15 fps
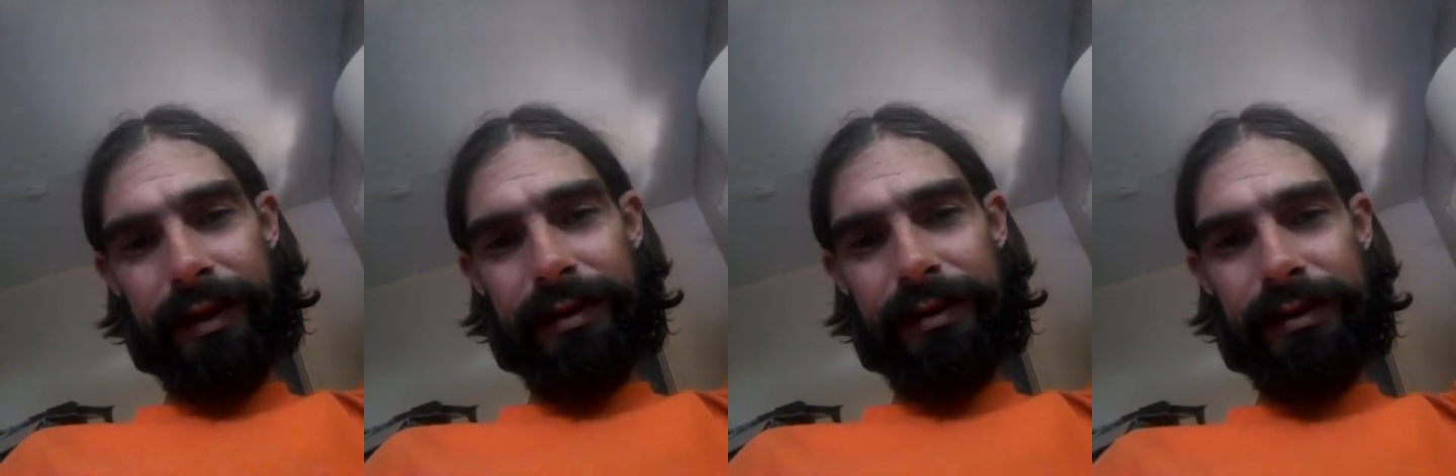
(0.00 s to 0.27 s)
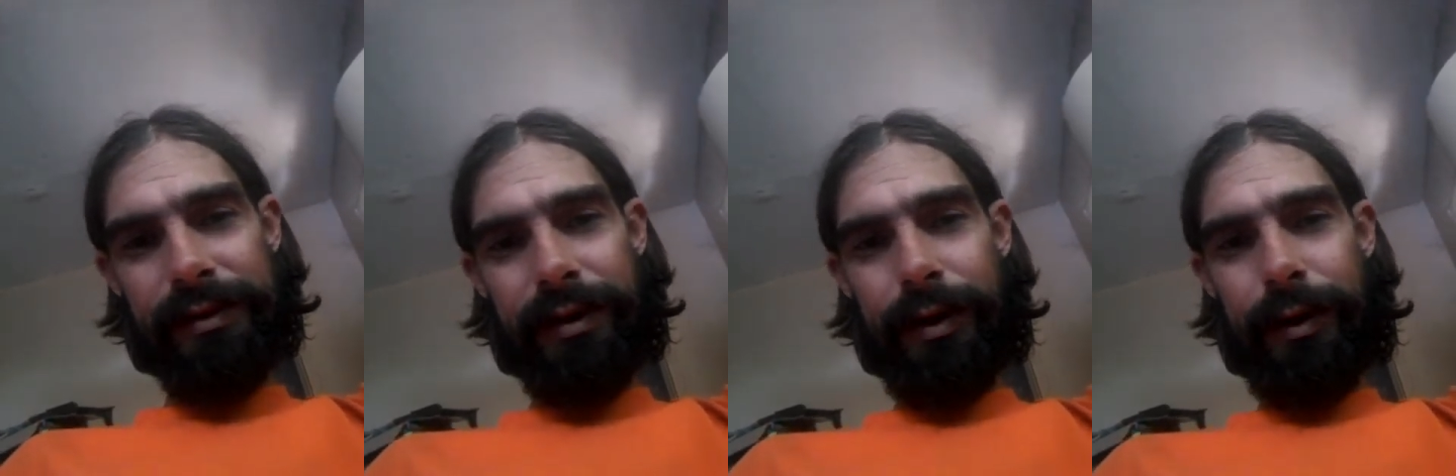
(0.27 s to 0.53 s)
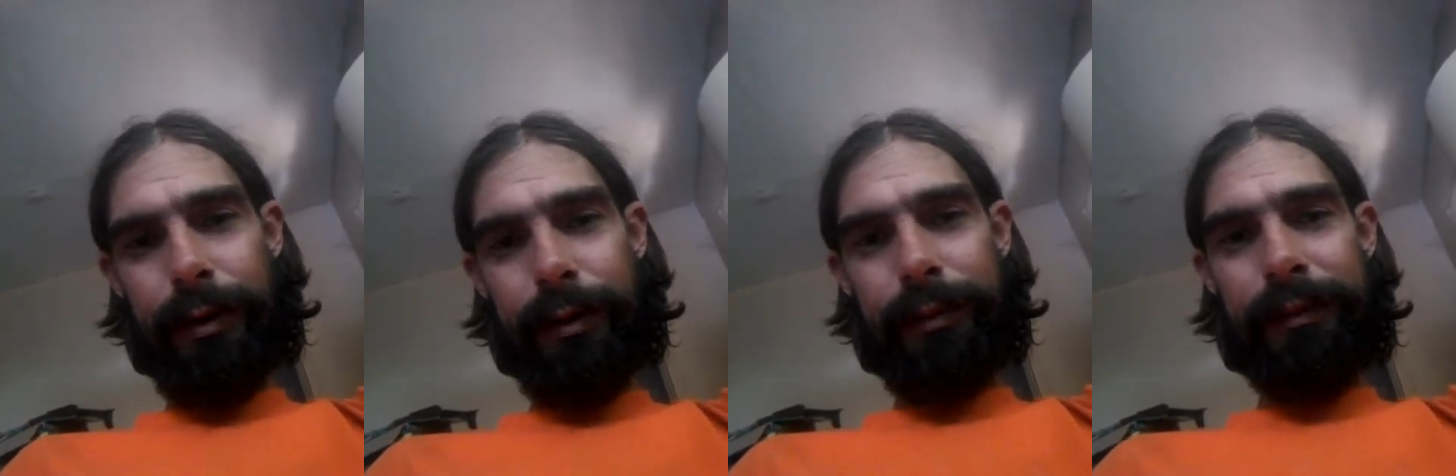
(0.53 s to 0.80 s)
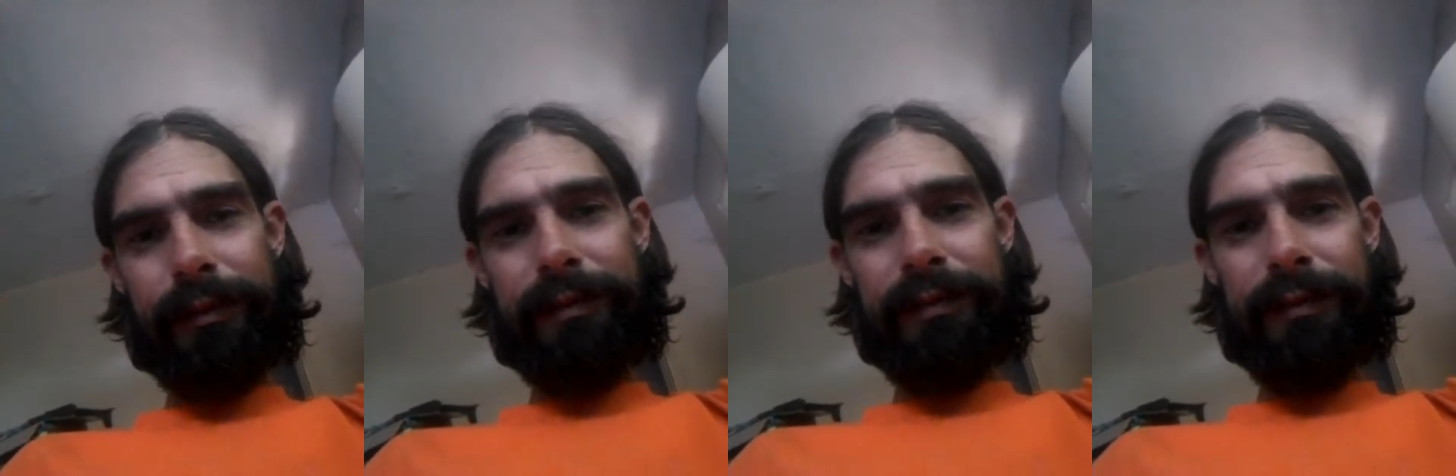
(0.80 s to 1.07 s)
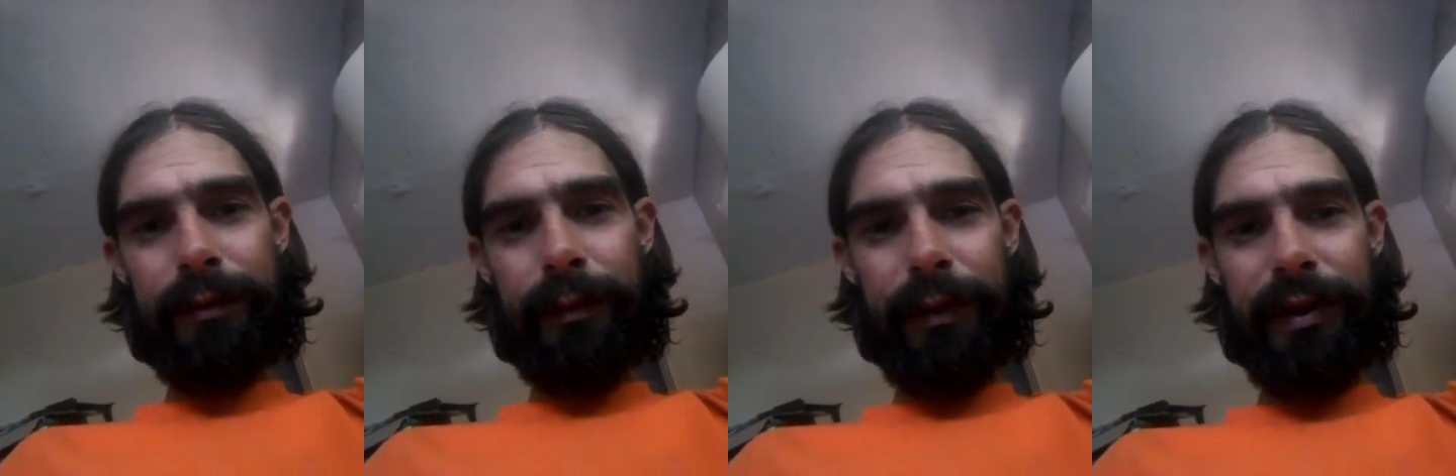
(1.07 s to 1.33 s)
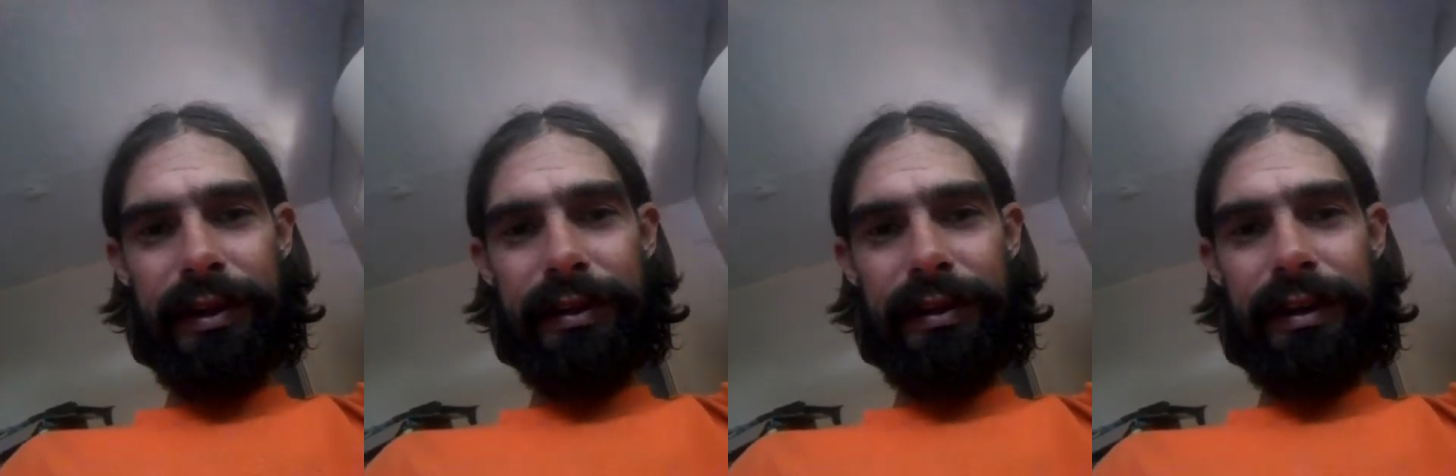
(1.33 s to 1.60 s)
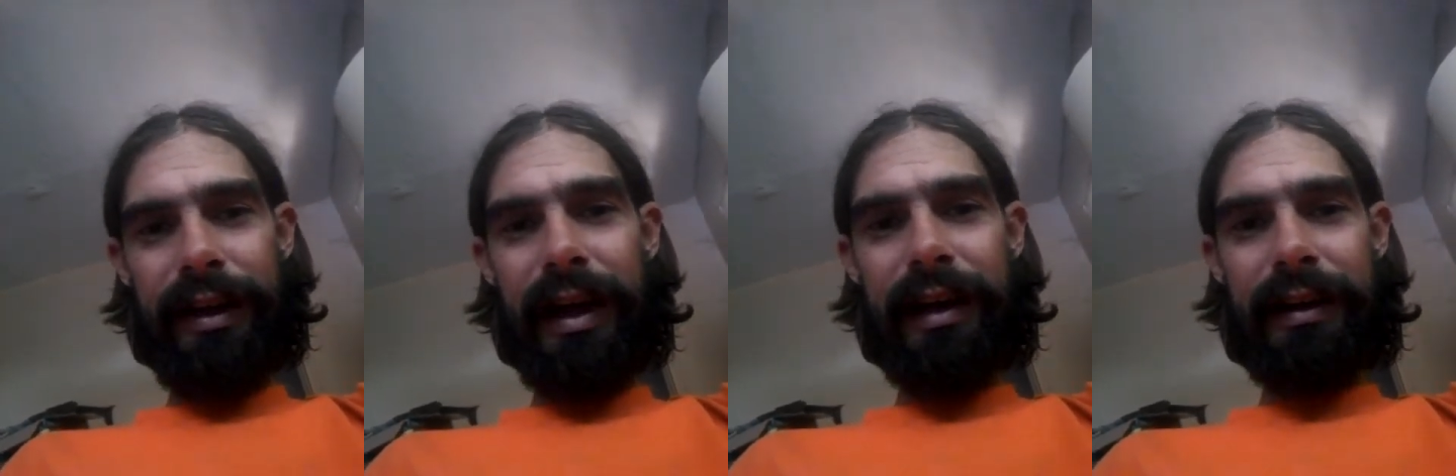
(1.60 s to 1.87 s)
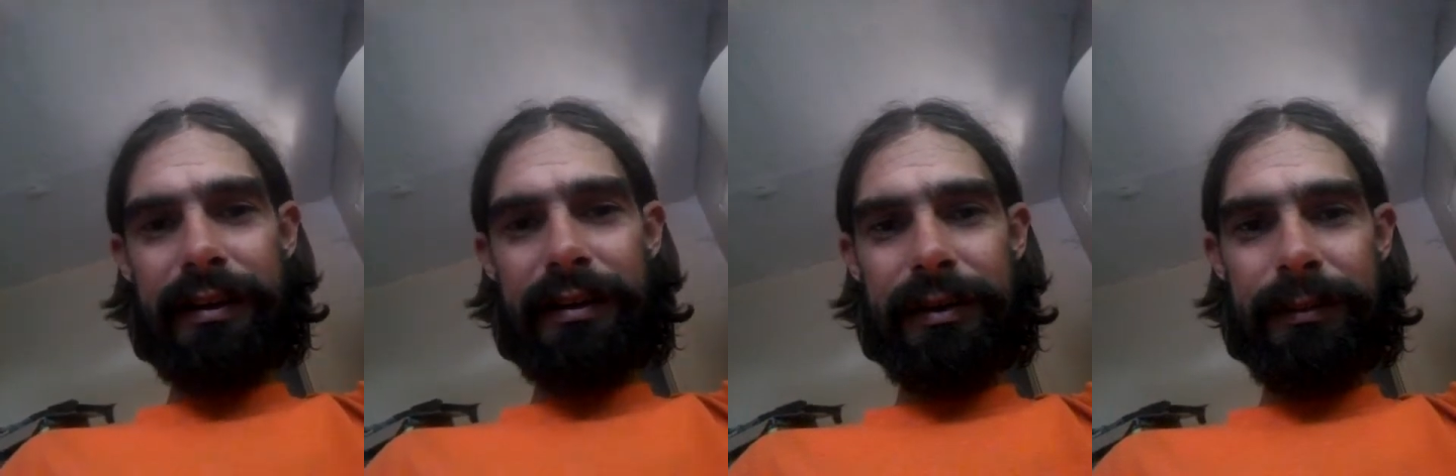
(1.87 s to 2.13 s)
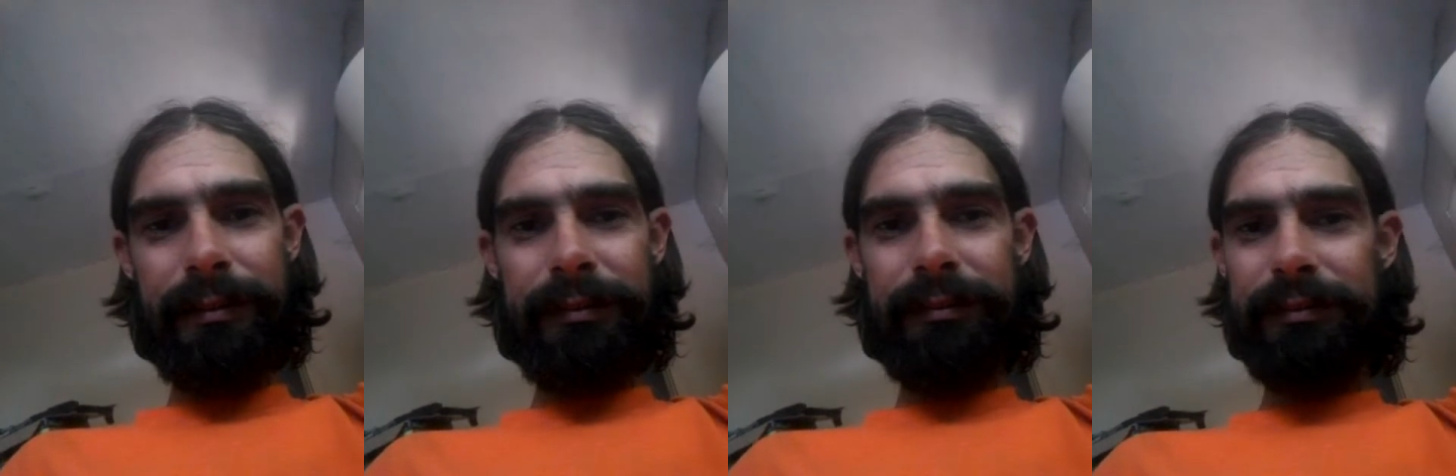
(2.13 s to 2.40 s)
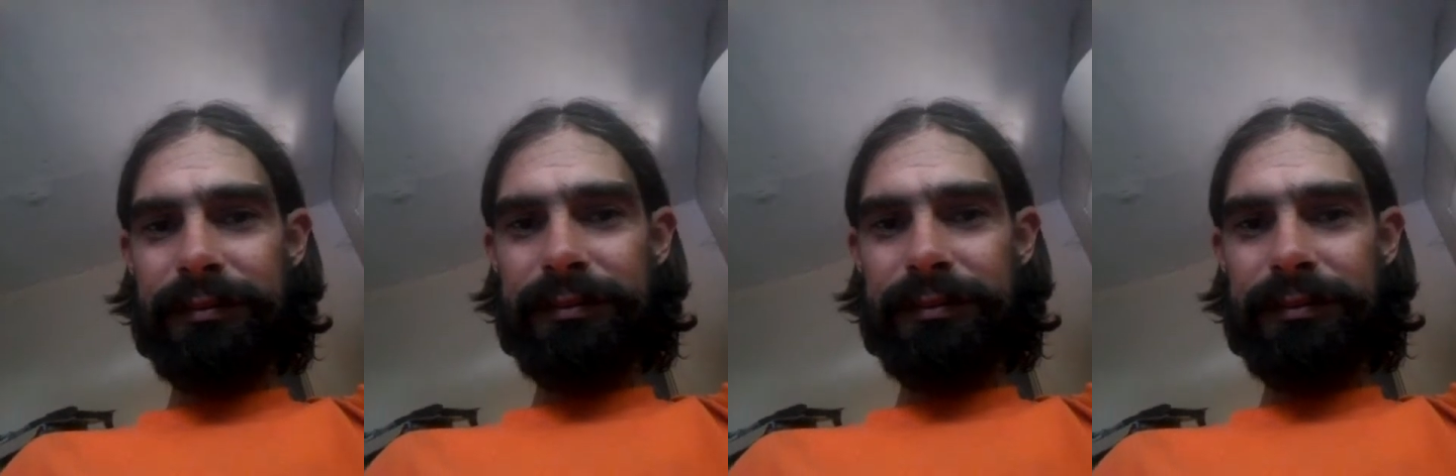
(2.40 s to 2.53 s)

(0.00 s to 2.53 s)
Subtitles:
So we interlocked them.